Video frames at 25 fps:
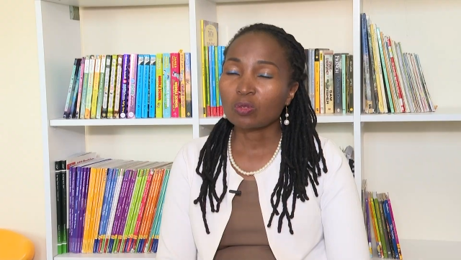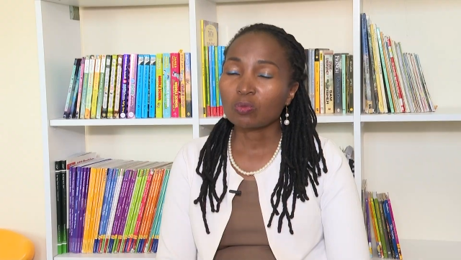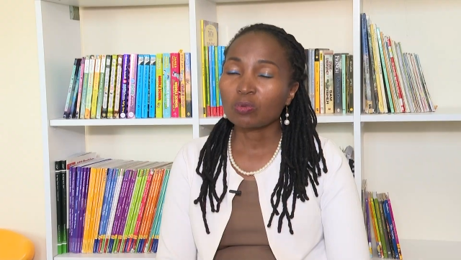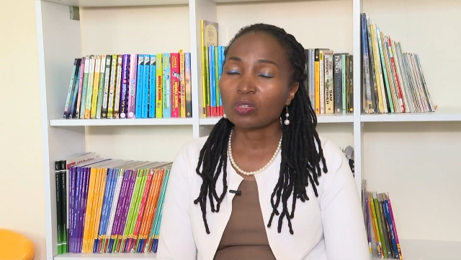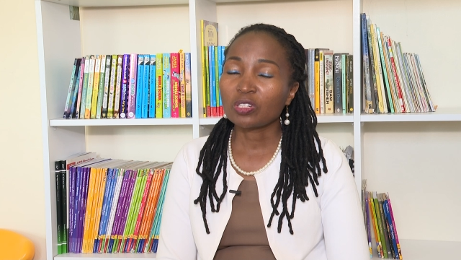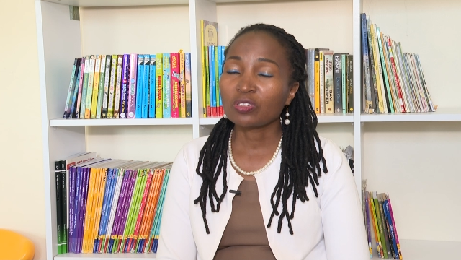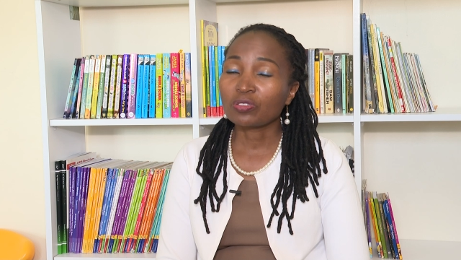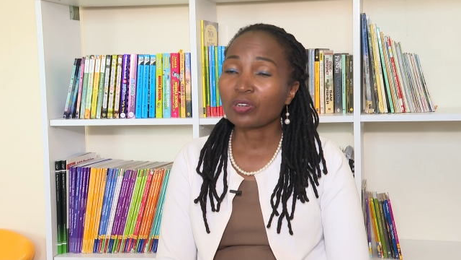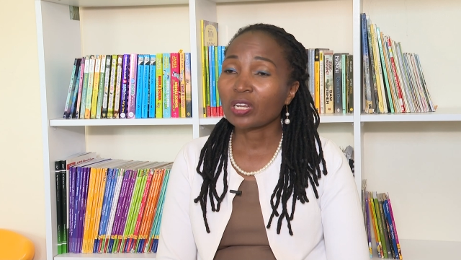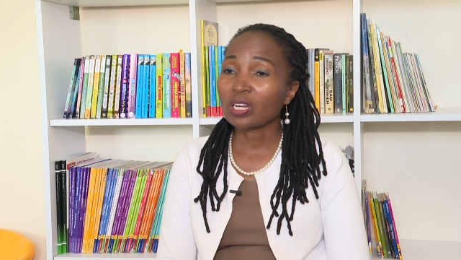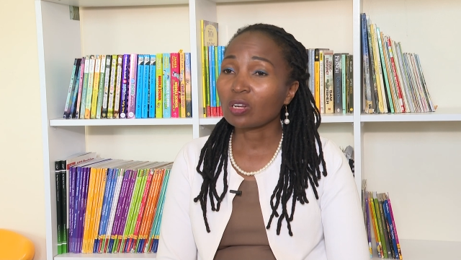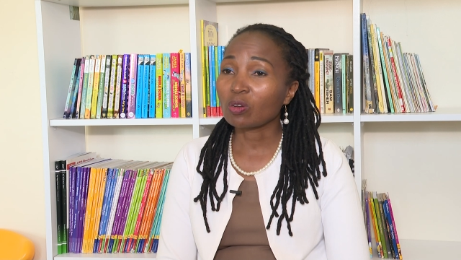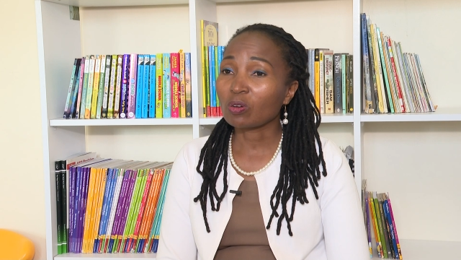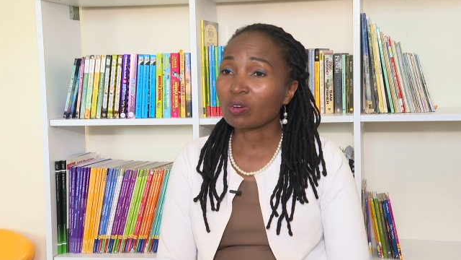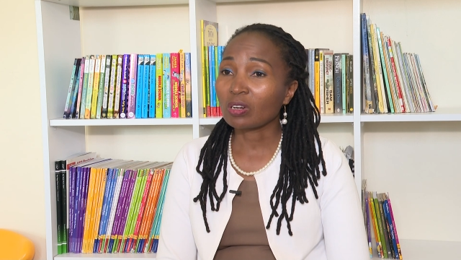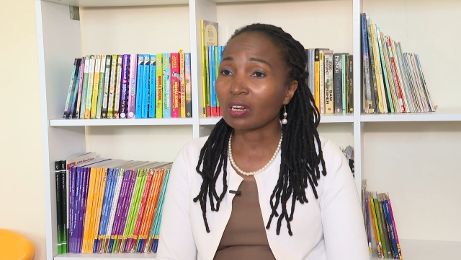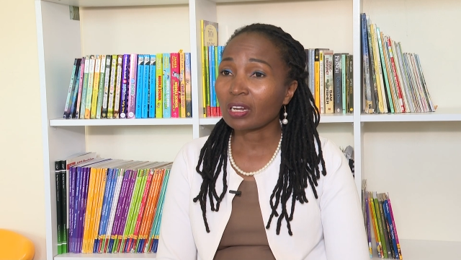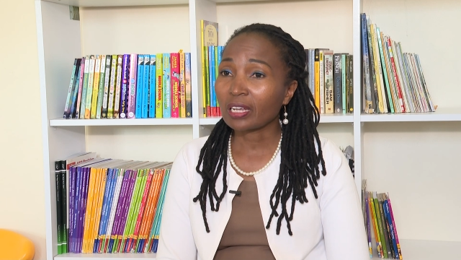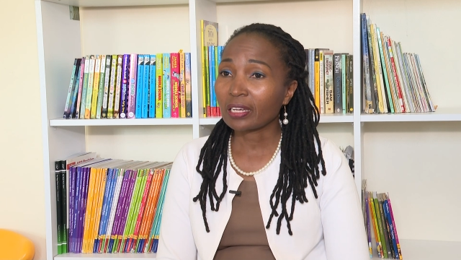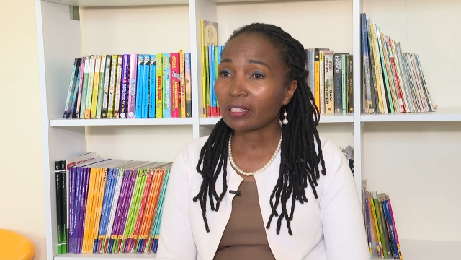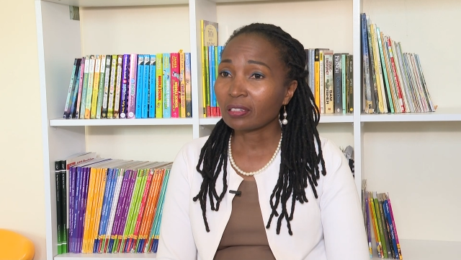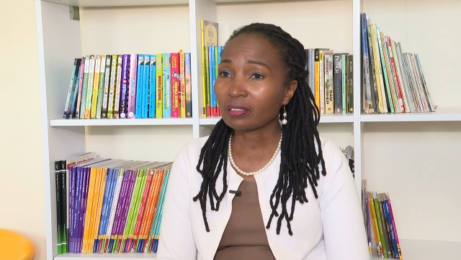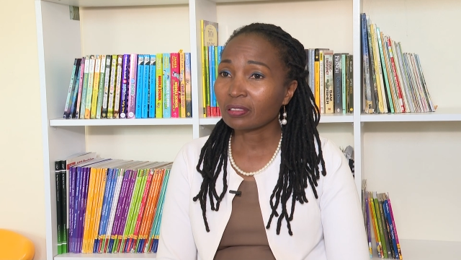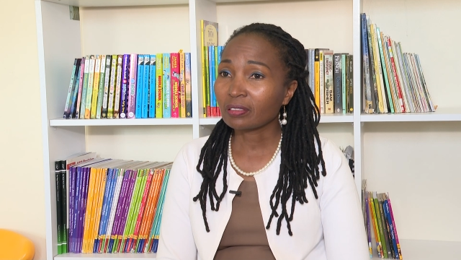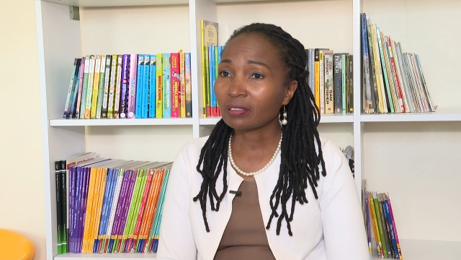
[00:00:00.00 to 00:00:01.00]
We train
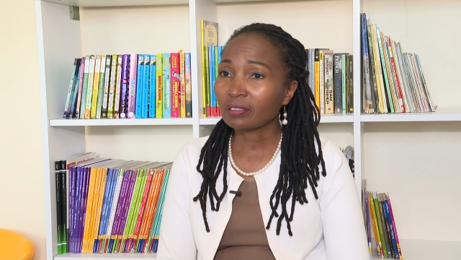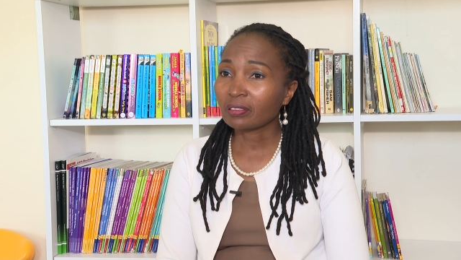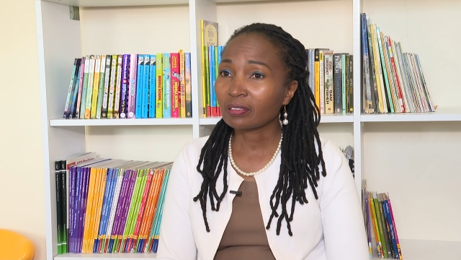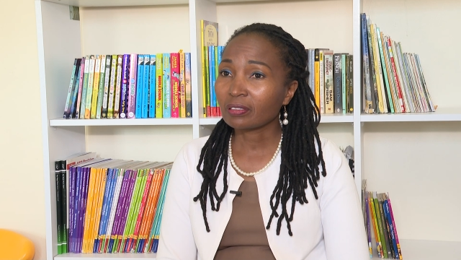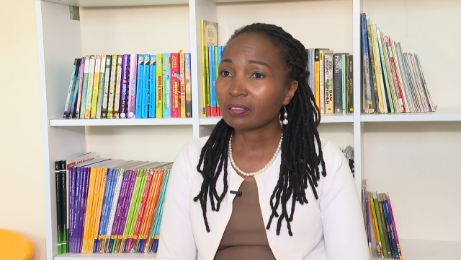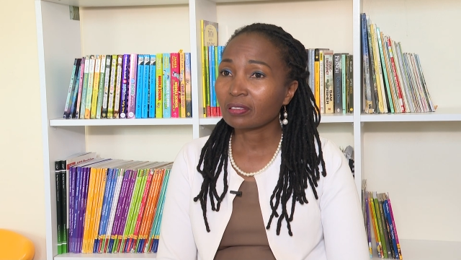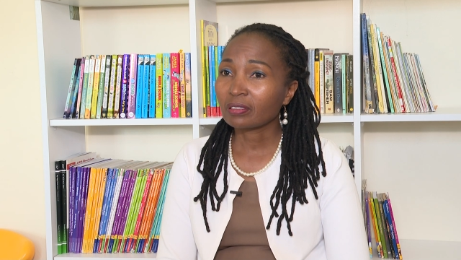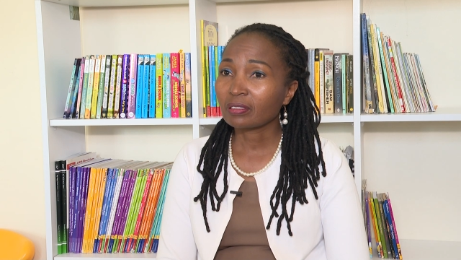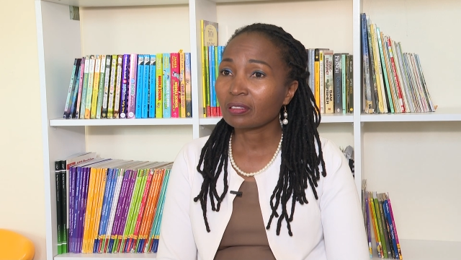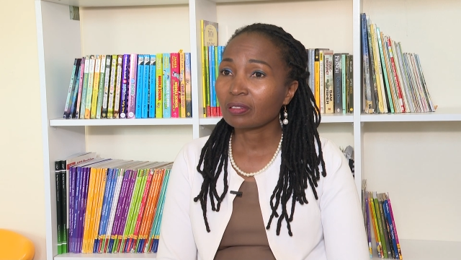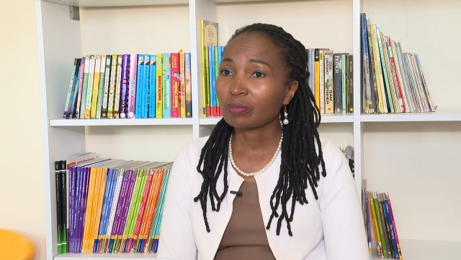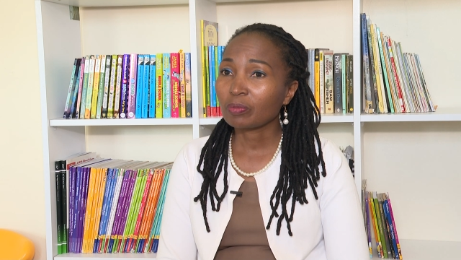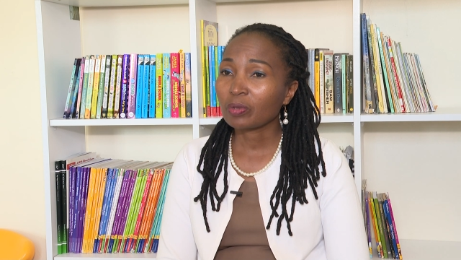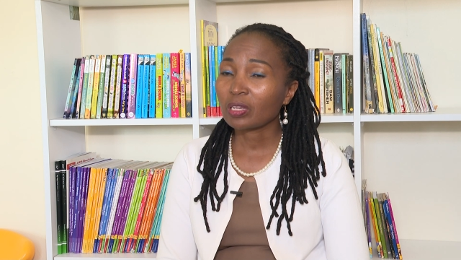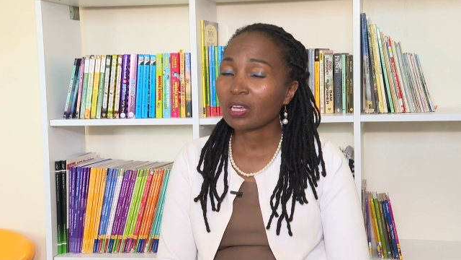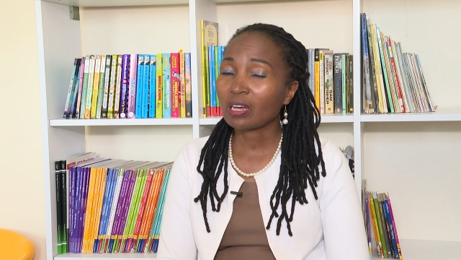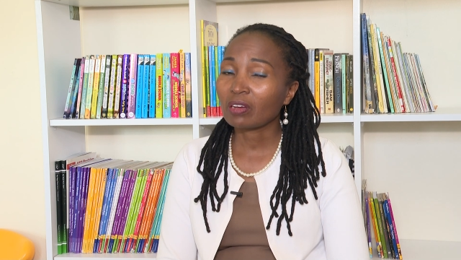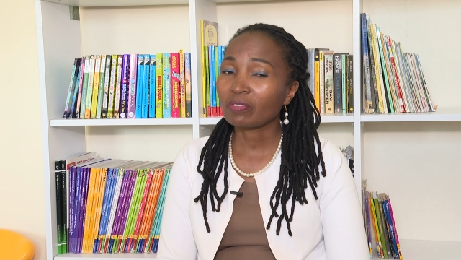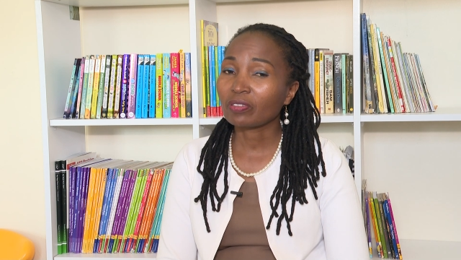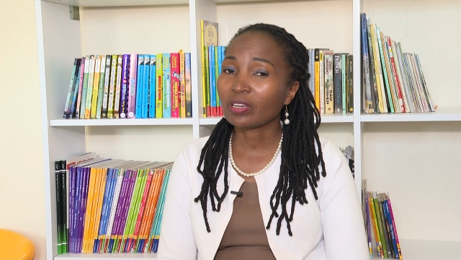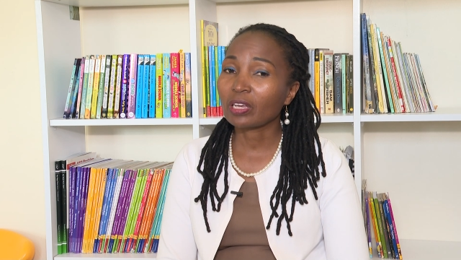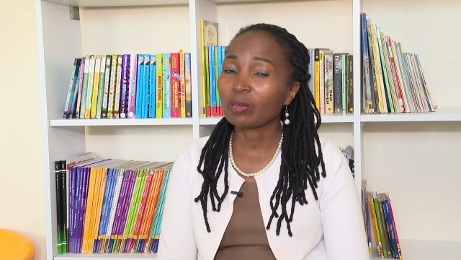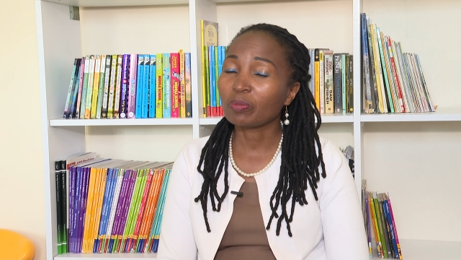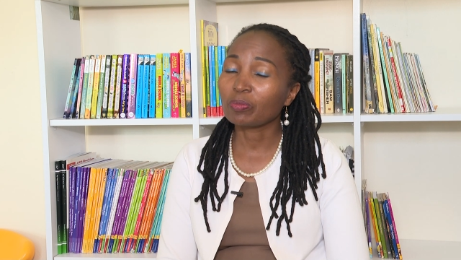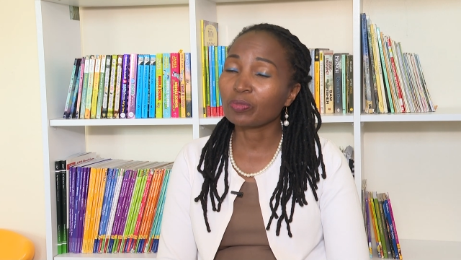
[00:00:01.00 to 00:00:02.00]
online. We
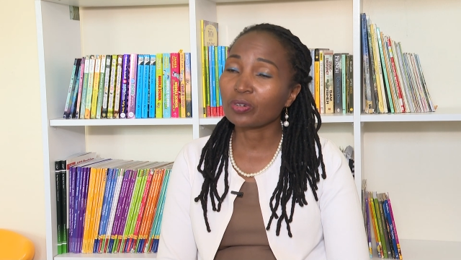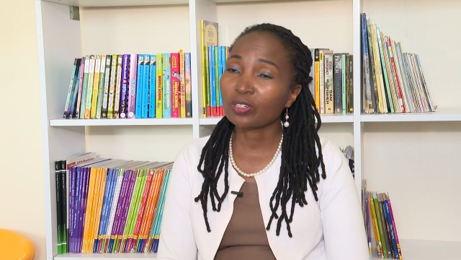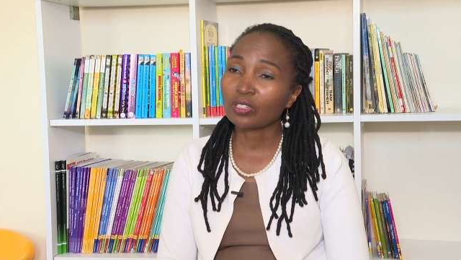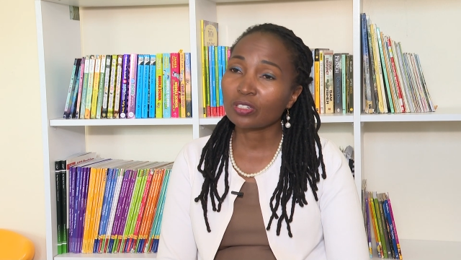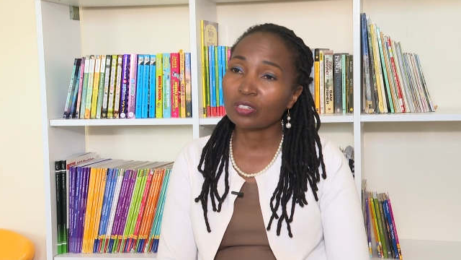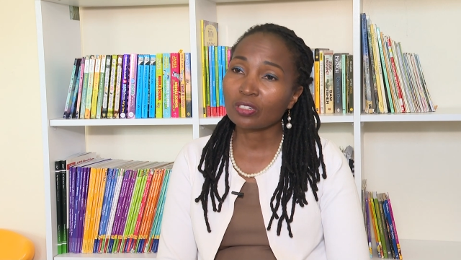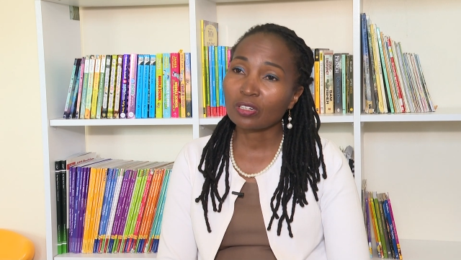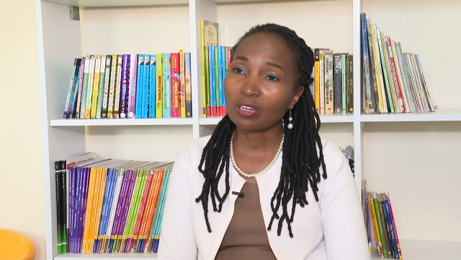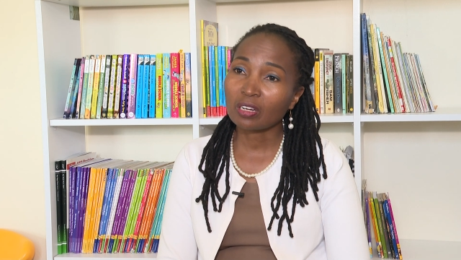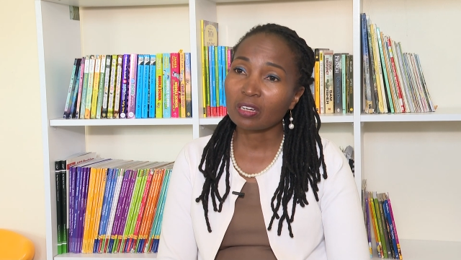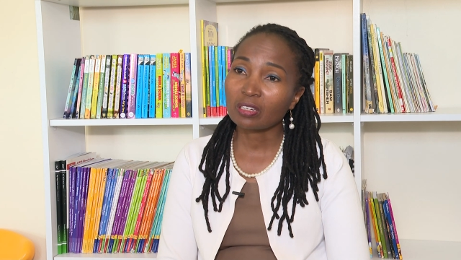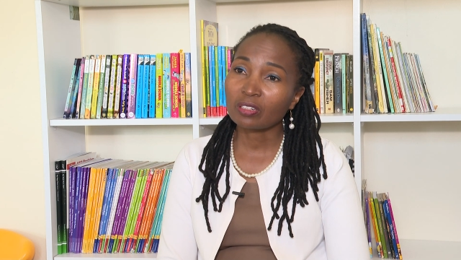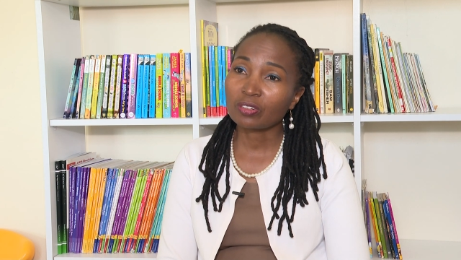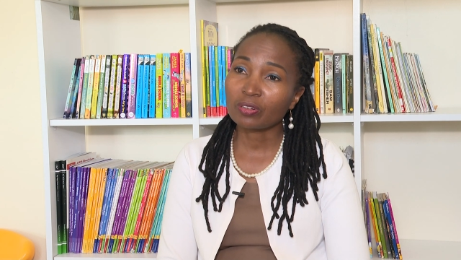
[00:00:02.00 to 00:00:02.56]
have Cambridge